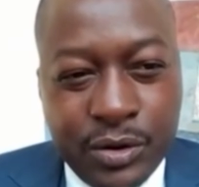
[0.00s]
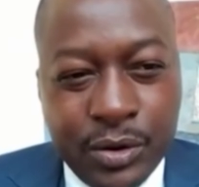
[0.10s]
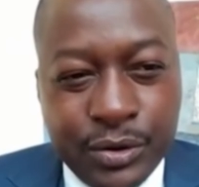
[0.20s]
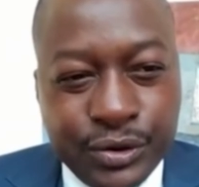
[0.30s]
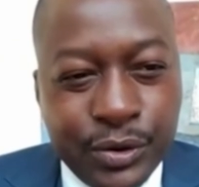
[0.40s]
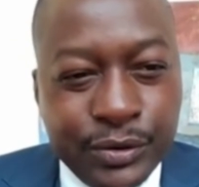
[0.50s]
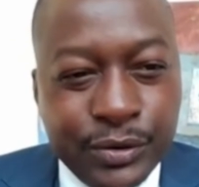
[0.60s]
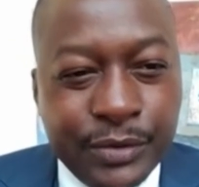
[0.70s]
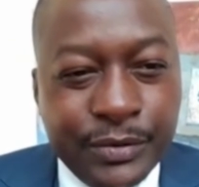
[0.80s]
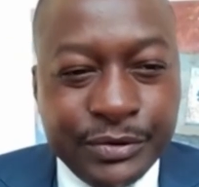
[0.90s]

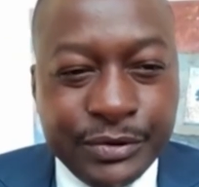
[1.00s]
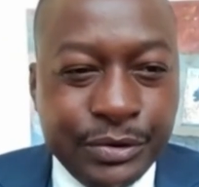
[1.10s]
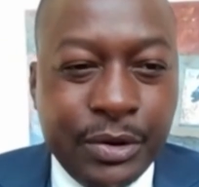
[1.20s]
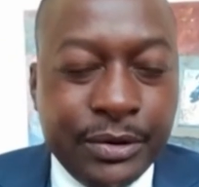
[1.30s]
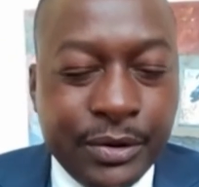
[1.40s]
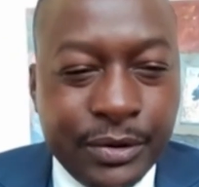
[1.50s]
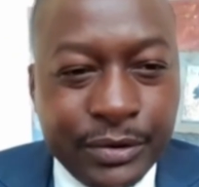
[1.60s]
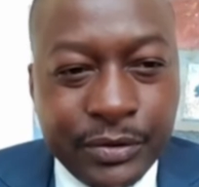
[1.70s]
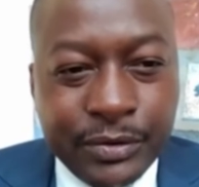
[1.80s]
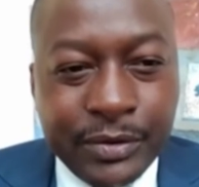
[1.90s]
your
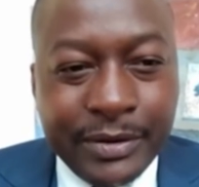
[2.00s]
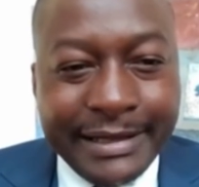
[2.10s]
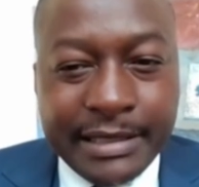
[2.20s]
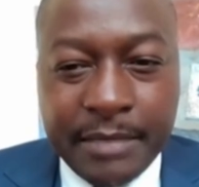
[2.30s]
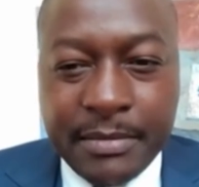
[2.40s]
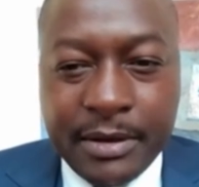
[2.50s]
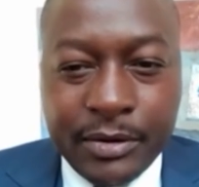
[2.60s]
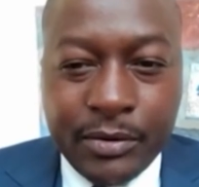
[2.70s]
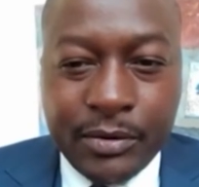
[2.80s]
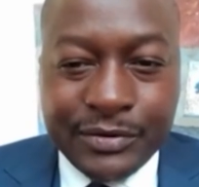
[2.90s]
income
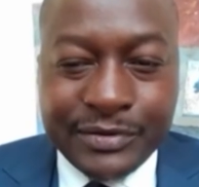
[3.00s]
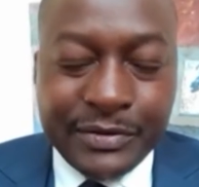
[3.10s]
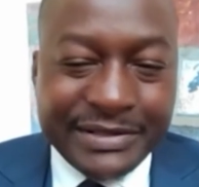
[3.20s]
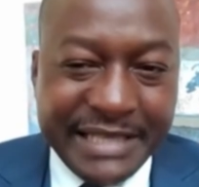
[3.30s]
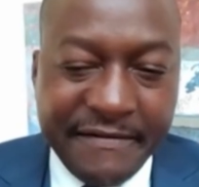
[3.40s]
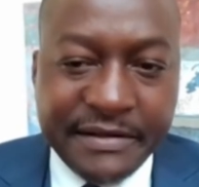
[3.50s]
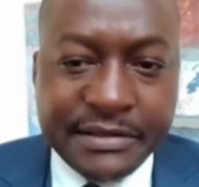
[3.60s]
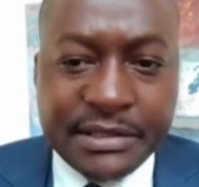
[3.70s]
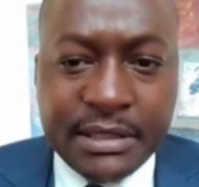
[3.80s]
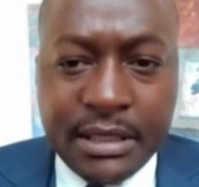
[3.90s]
or
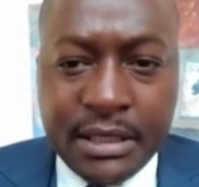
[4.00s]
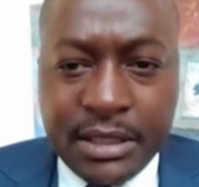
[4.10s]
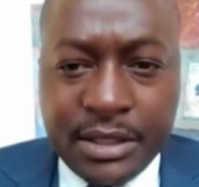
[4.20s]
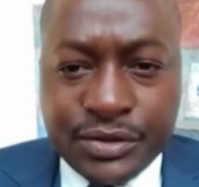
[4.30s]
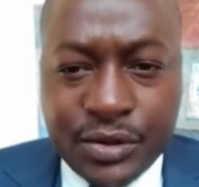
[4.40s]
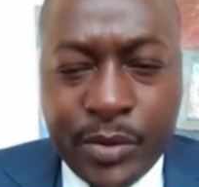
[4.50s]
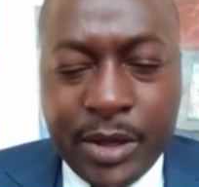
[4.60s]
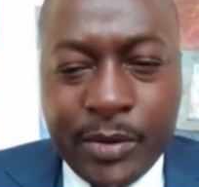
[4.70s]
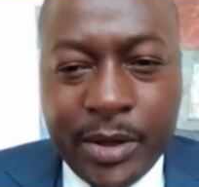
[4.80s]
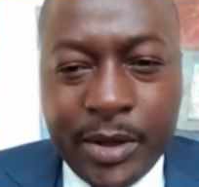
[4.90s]
savings. So
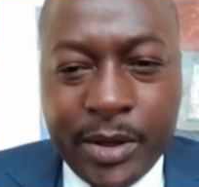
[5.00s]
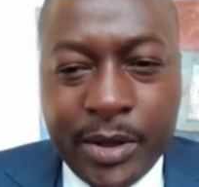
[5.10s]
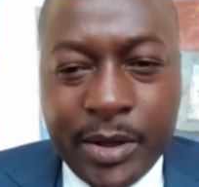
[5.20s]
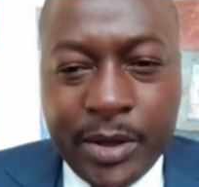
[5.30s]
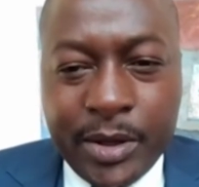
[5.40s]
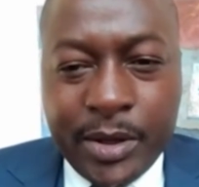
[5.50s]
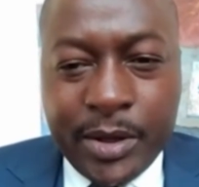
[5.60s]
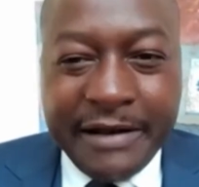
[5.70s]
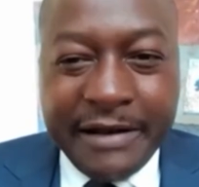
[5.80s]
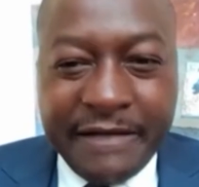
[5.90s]
we
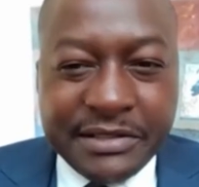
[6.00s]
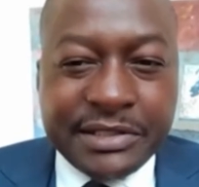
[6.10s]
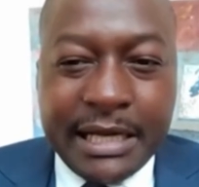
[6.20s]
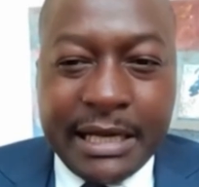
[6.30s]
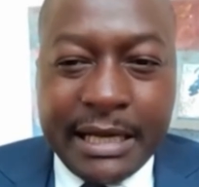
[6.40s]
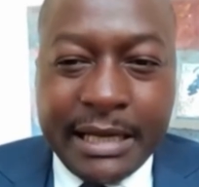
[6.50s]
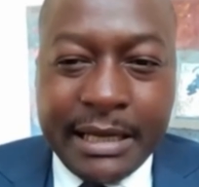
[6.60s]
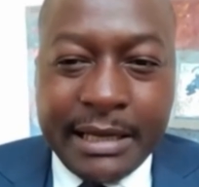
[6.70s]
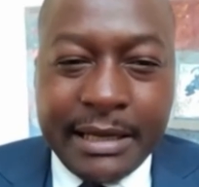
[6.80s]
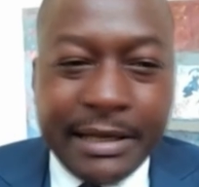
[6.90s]
envisage
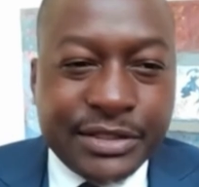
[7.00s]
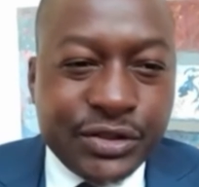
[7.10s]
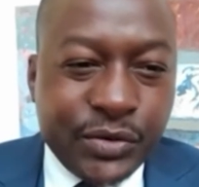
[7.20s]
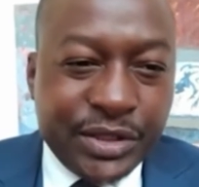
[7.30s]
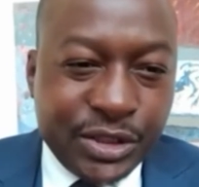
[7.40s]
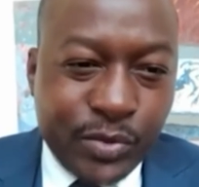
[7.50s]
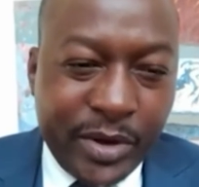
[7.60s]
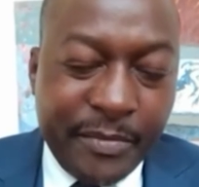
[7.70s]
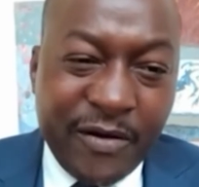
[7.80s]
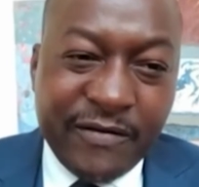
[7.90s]
a situation
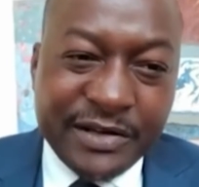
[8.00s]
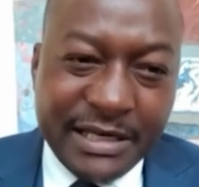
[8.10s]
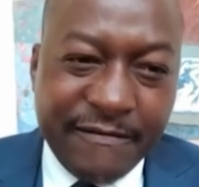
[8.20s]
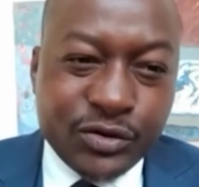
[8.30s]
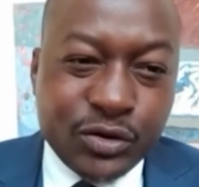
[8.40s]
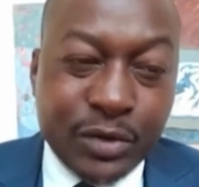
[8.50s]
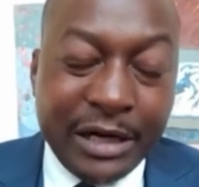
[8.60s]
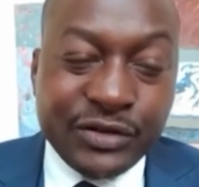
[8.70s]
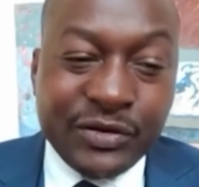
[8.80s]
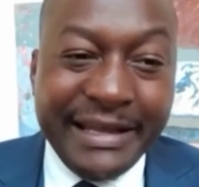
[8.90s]
where poverty levels would
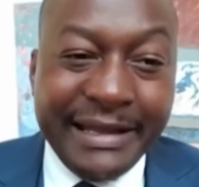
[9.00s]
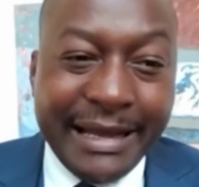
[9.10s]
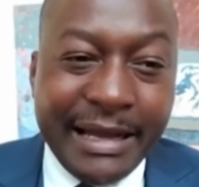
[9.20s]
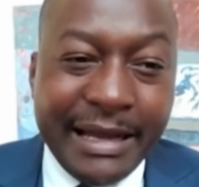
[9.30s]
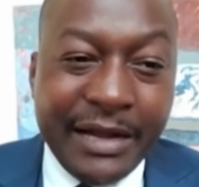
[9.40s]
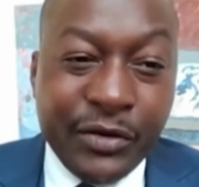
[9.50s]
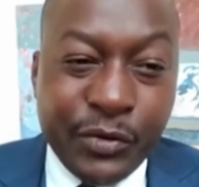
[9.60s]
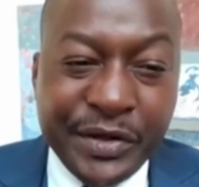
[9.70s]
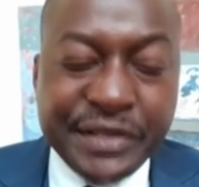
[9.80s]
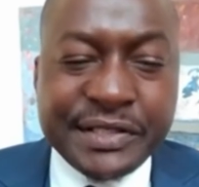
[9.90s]
actually
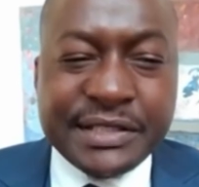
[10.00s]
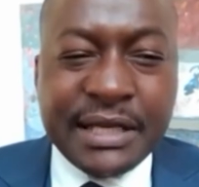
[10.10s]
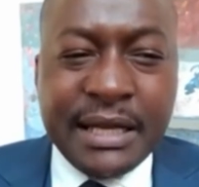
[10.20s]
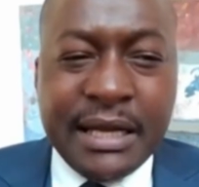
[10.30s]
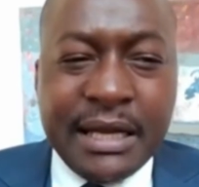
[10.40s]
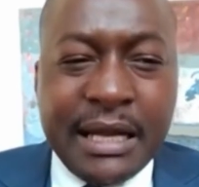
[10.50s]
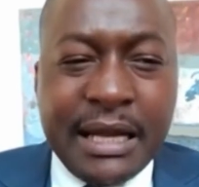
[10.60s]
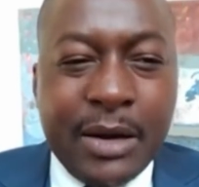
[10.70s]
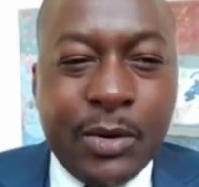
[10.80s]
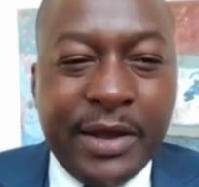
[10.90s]
increase,
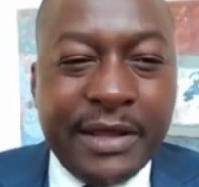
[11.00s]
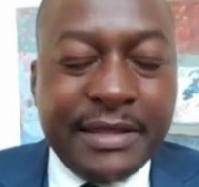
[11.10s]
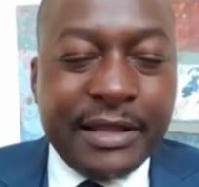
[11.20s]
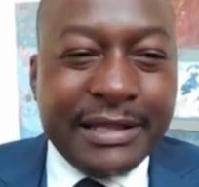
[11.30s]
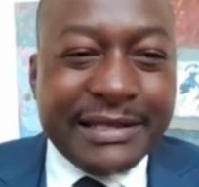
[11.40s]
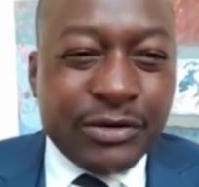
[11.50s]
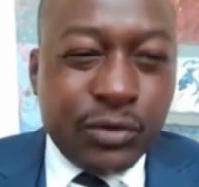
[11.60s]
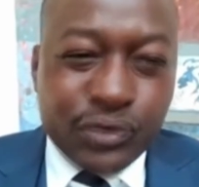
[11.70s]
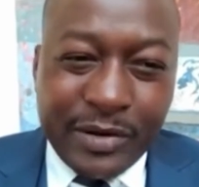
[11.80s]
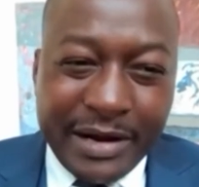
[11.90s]
where there's
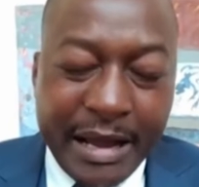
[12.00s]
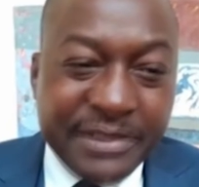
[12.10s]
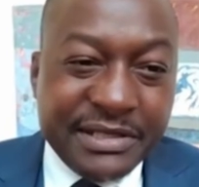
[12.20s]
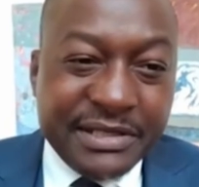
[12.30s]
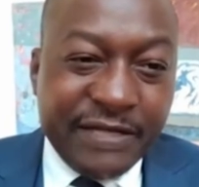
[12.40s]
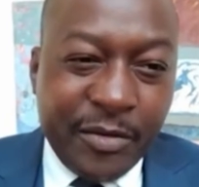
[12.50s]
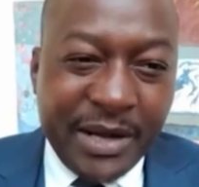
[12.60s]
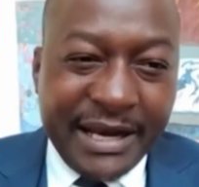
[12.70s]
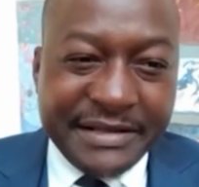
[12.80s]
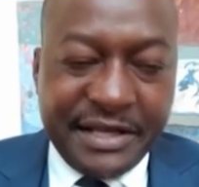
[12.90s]
also rapid
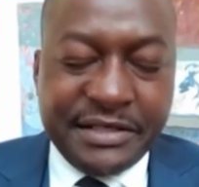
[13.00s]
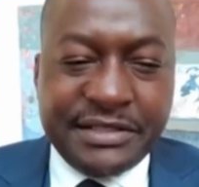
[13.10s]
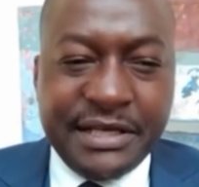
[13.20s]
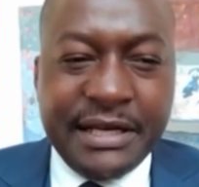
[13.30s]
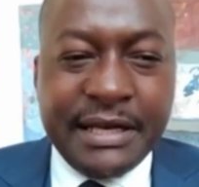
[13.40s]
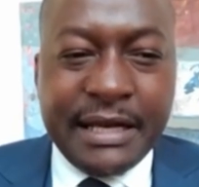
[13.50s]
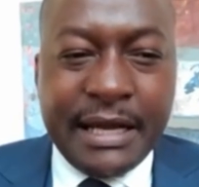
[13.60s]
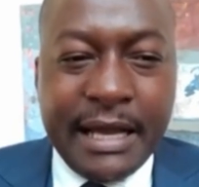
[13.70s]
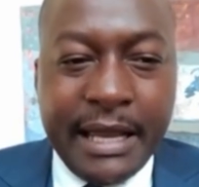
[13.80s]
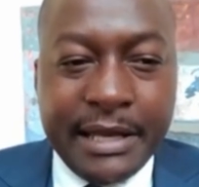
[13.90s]
informalization
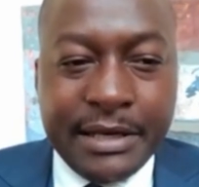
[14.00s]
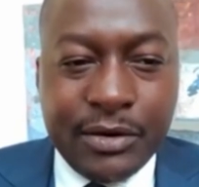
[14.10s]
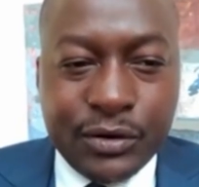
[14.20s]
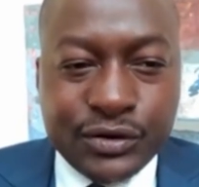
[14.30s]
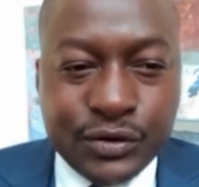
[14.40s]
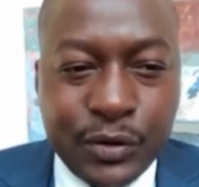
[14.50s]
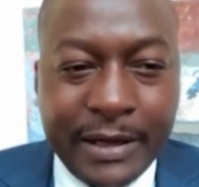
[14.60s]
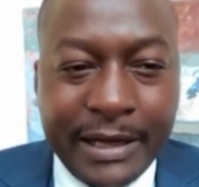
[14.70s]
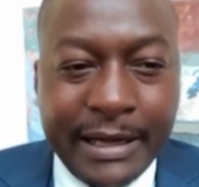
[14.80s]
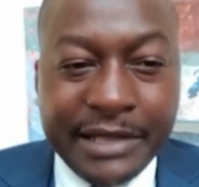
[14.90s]
and
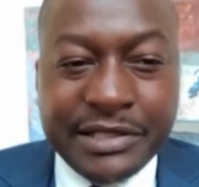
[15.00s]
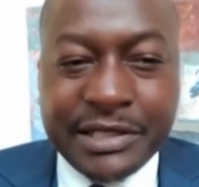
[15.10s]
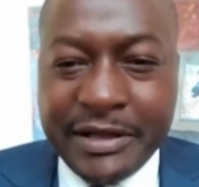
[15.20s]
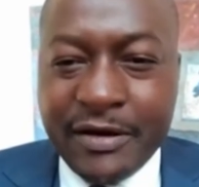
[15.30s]
also a degree